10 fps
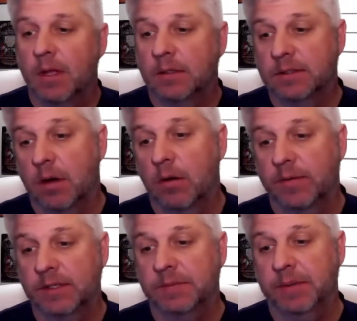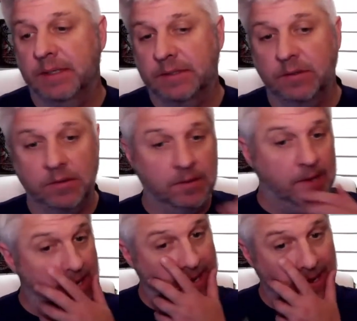So this pistol,
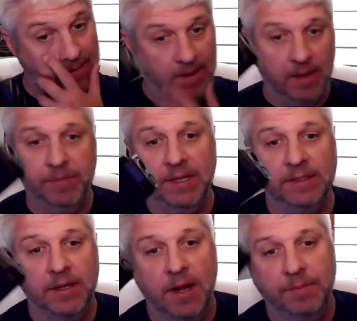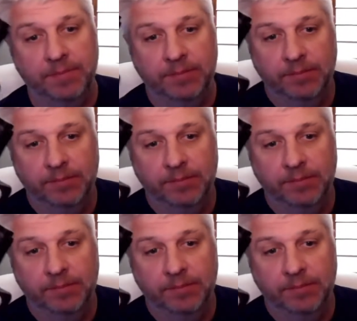I picked it up